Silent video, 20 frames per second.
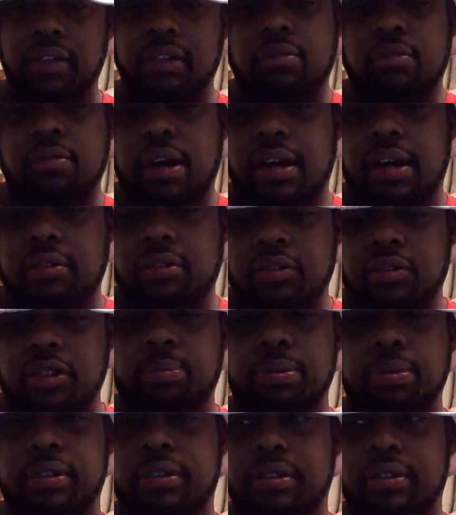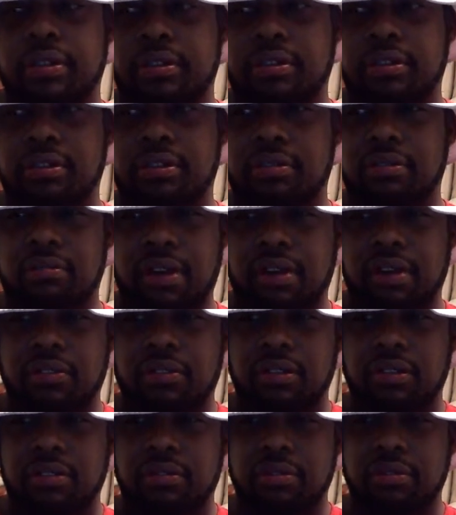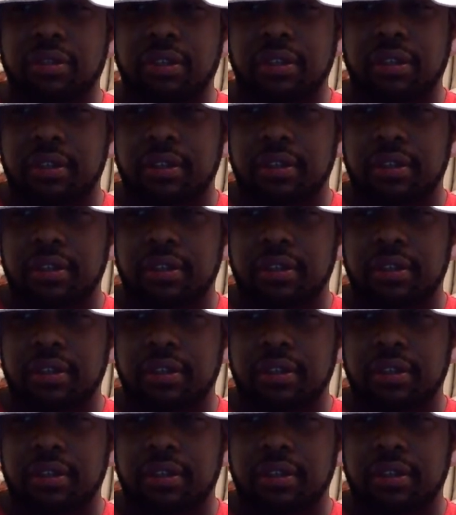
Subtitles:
then why don't you